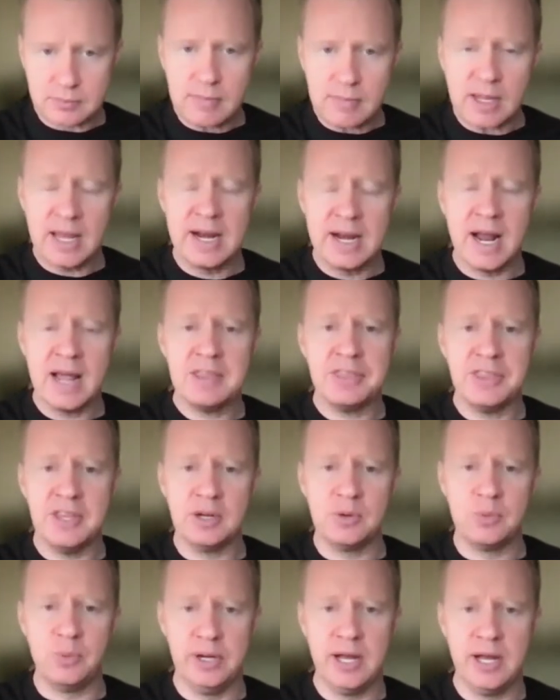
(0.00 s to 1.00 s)
And I
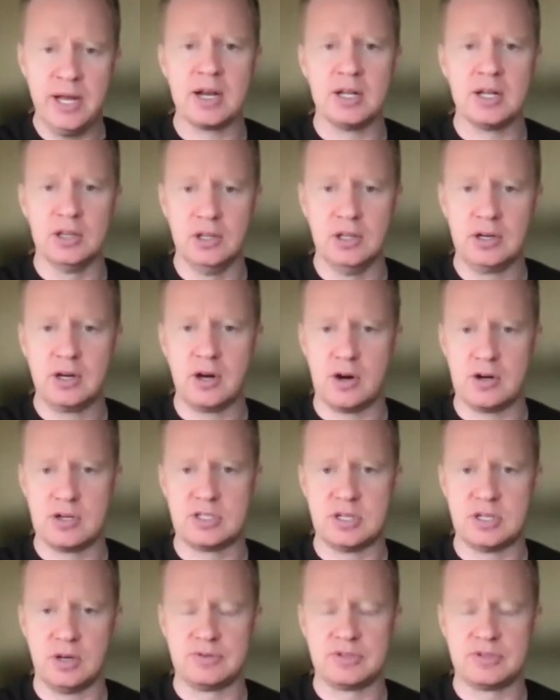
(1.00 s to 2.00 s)
think we got to look
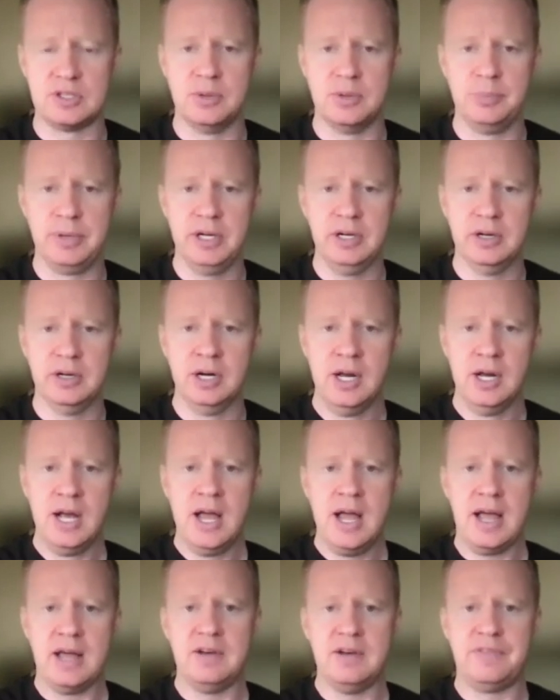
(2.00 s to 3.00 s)
ourselves in the mirror
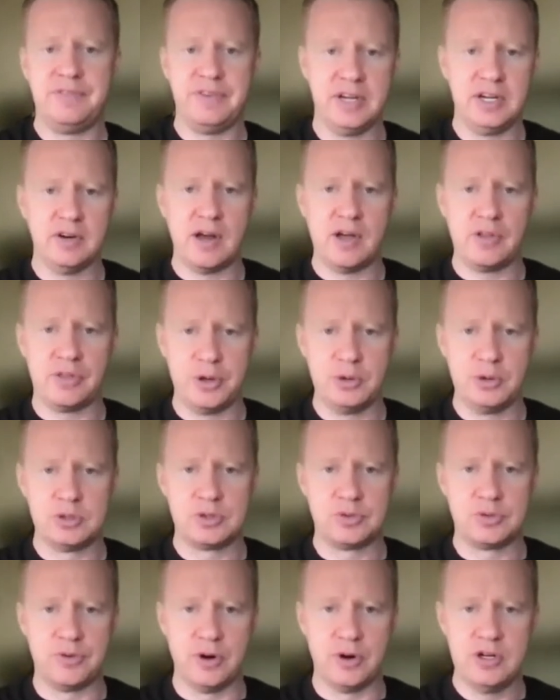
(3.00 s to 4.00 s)
and figure out those
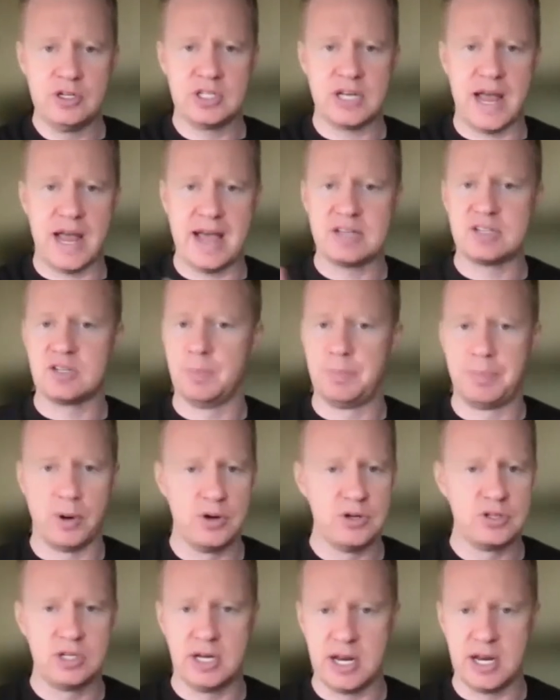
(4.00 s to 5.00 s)
first, as a
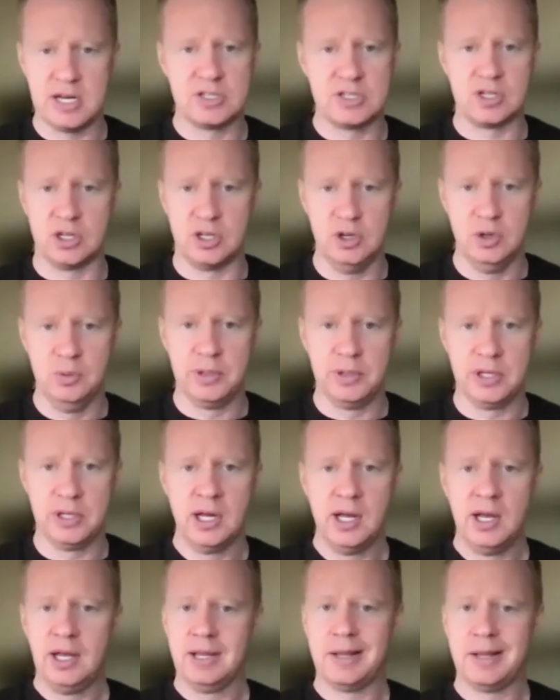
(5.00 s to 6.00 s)
person and as a human.
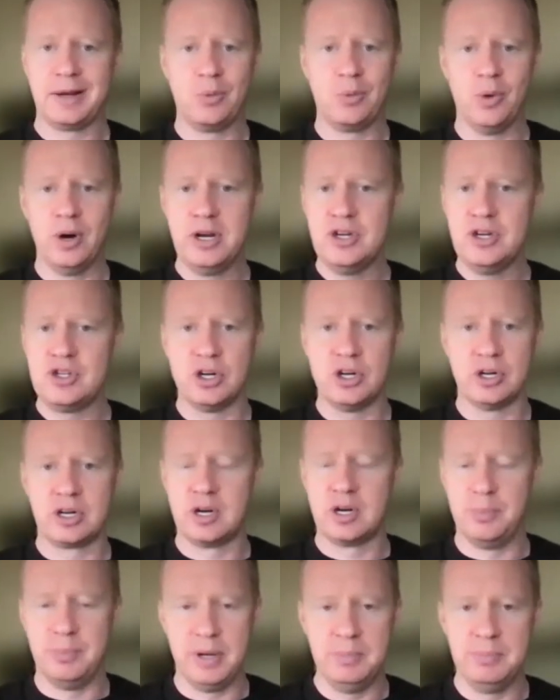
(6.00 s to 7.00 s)
Like, what is your
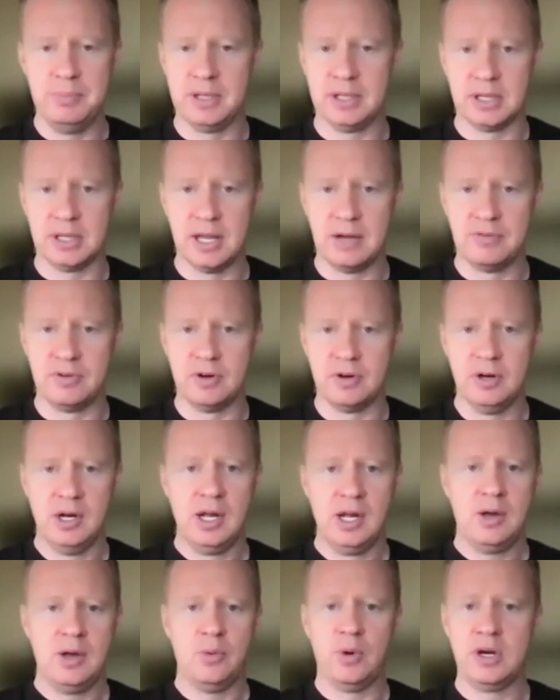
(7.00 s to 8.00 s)
commitment level?
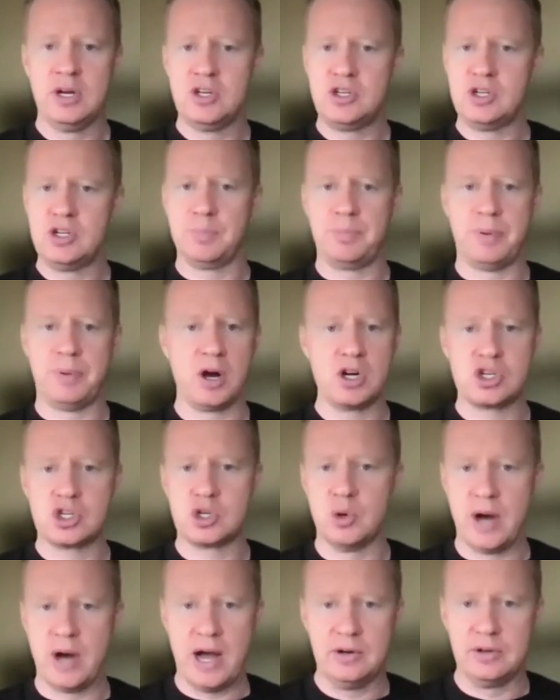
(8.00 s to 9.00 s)
What is your
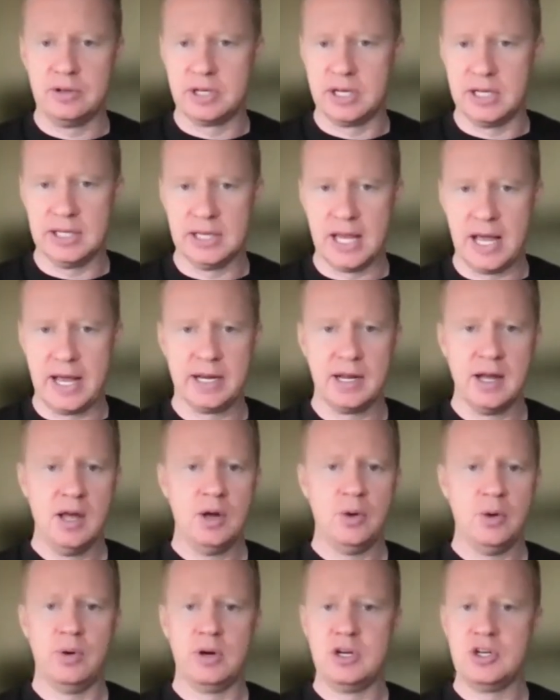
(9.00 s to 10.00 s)
punctuality like?
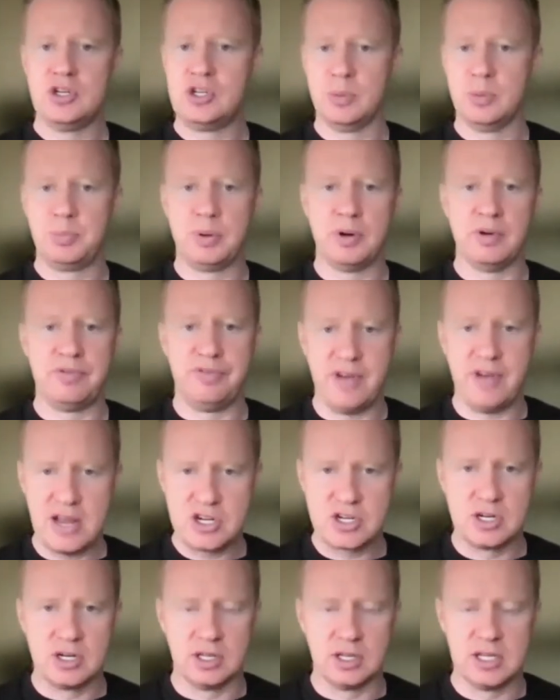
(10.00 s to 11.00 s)
What is your
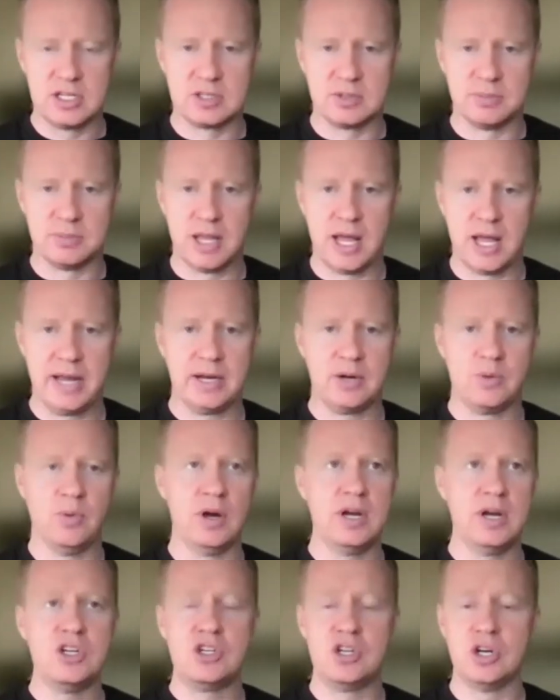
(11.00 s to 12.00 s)
professionalism like?
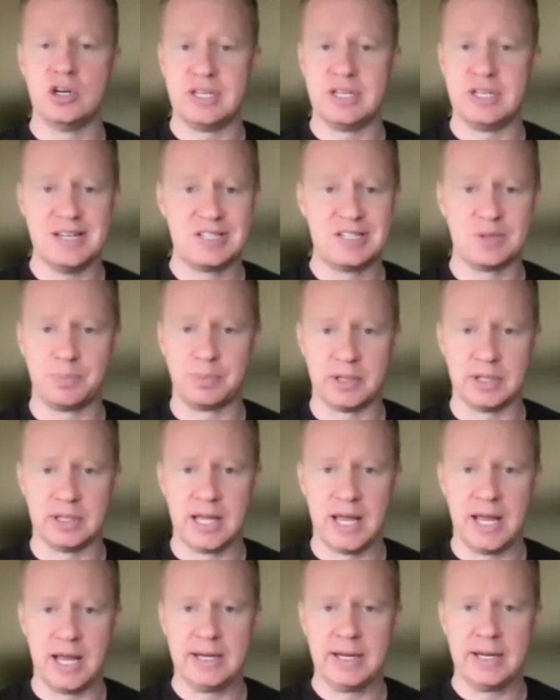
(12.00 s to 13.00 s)
What is your discipline
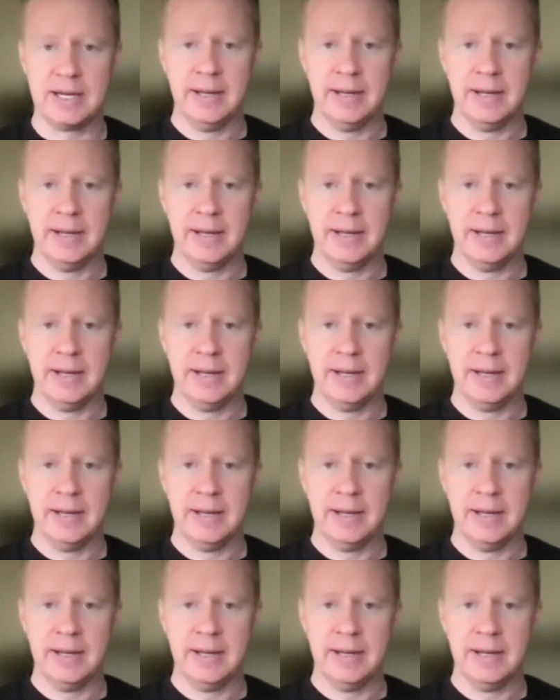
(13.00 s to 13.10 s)
like?